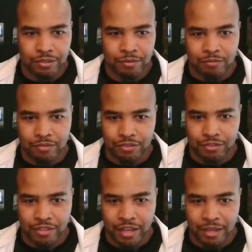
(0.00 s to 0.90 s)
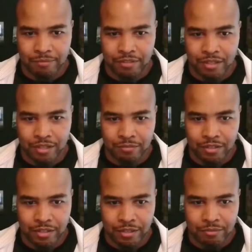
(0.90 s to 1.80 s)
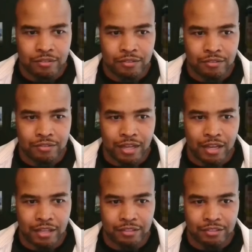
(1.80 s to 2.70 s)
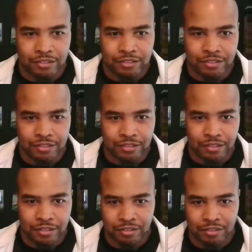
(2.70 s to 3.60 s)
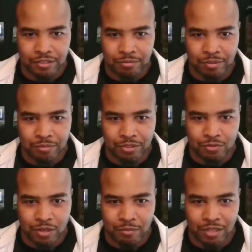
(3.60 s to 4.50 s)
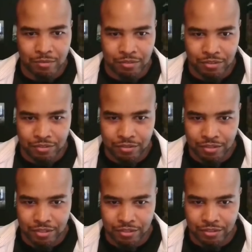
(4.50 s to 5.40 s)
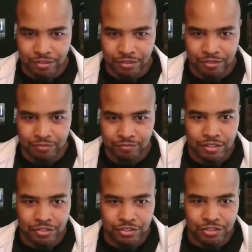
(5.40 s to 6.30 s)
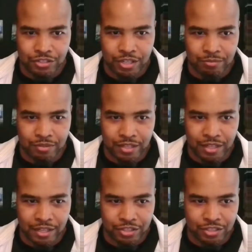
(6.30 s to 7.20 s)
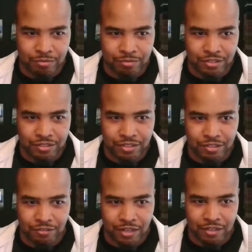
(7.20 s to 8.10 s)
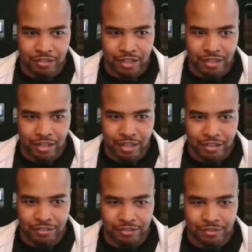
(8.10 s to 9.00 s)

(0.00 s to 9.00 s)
I'm just going to tap those eyelids in, because pretty much what I'm aiming to do here is shape the eye, shape the skin around that eye,